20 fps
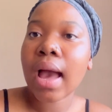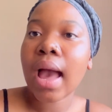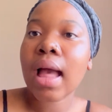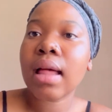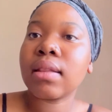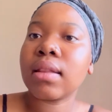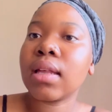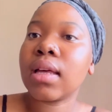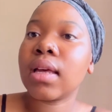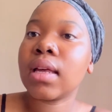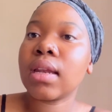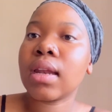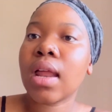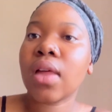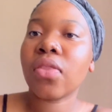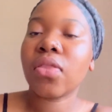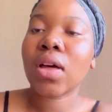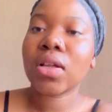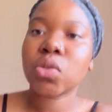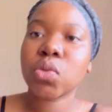and then
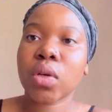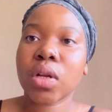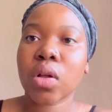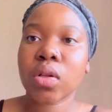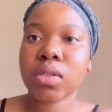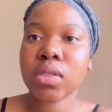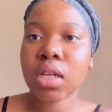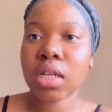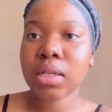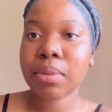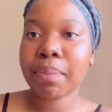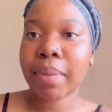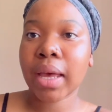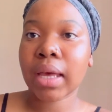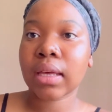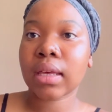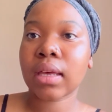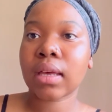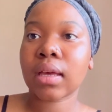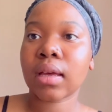that's when I'll start
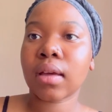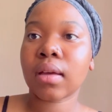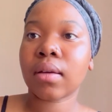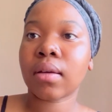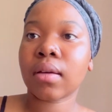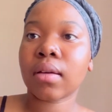packing.